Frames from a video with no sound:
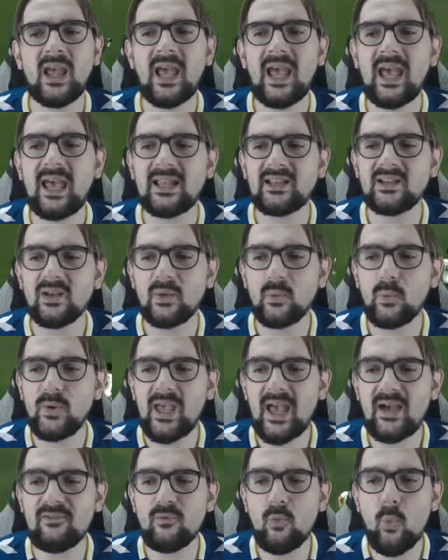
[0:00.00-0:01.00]
and we
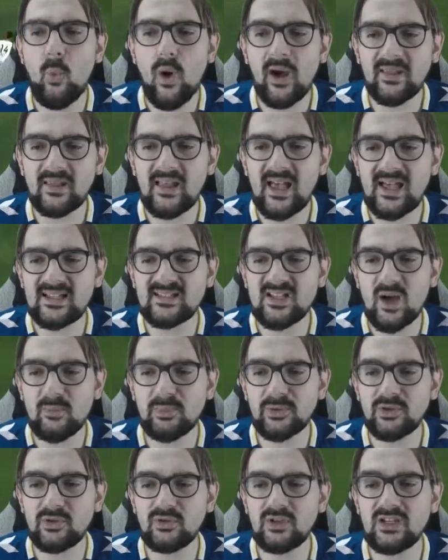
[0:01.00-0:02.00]
have one last
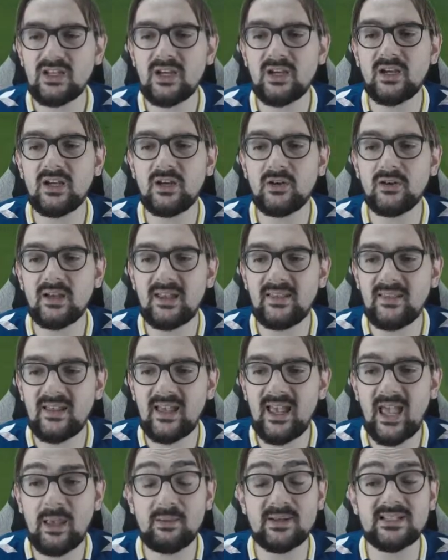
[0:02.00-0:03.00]
opportunity here in the
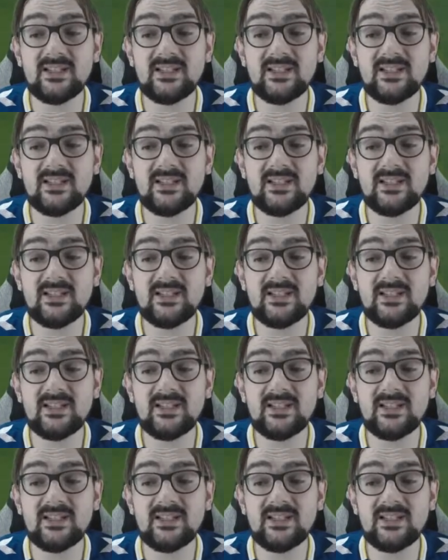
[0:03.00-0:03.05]
game.